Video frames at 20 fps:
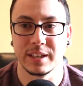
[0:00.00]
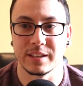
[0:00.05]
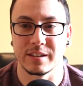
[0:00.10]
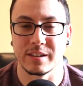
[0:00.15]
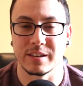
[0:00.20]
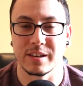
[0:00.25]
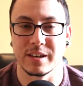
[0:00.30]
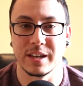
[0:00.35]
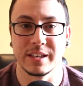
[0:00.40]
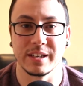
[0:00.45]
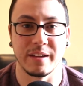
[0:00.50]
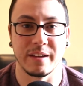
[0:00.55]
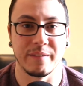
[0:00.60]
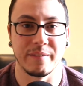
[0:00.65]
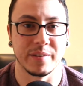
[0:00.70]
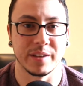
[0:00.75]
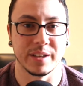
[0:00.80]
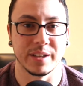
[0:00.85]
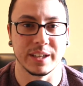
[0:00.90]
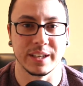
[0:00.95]
it it
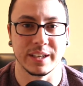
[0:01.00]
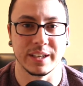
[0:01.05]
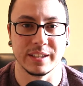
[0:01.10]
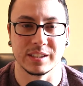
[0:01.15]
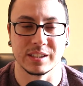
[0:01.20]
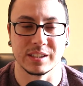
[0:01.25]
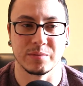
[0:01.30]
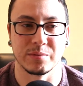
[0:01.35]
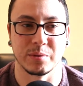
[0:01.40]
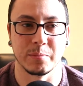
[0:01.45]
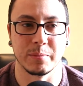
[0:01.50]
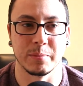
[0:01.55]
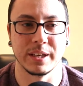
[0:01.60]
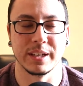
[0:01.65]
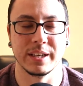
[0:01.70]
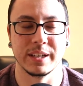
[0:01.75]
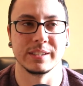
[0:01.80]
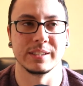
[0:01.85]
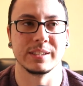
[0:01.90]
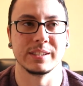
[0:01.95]
definitely is. For
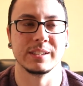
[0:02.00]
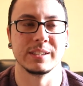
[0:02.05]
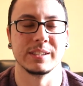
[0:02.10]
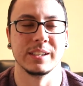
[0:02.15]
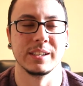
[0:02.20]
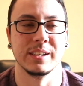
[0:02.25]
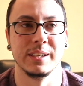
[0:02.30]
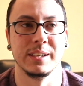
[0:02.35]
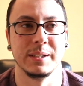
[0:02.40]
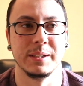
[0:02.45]
me, it's